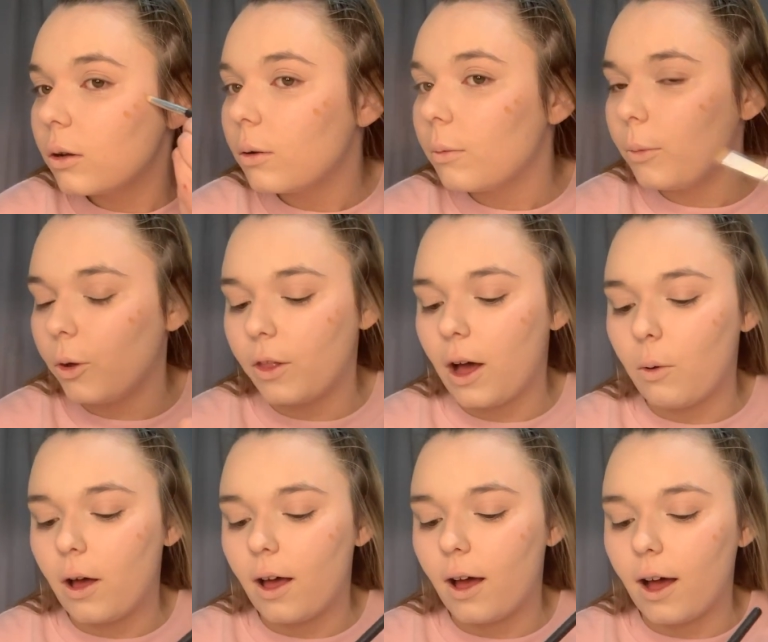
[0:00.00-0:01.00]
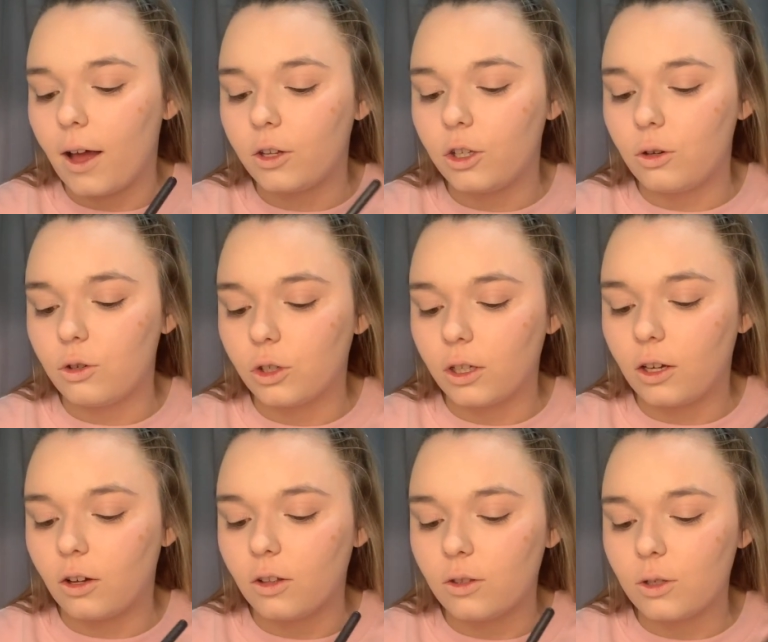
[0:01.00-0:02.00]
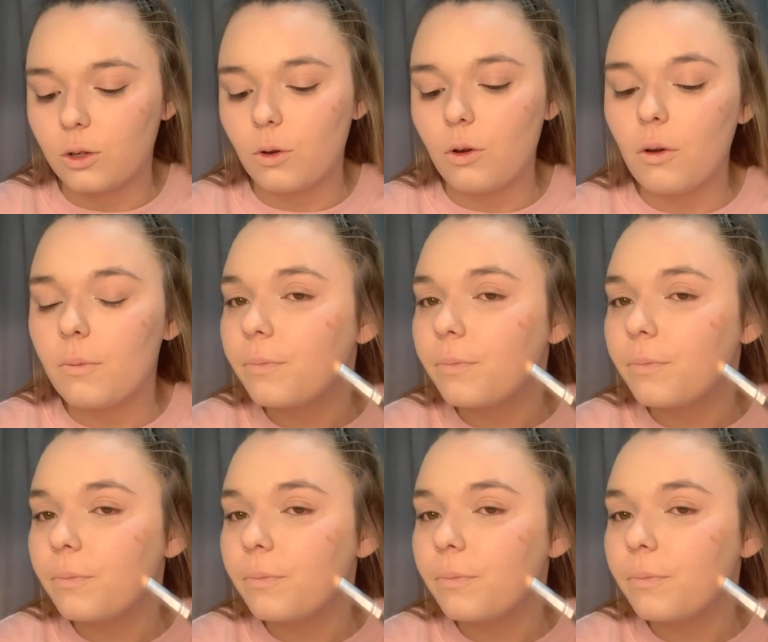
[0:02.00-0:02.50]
put that where I usually contour,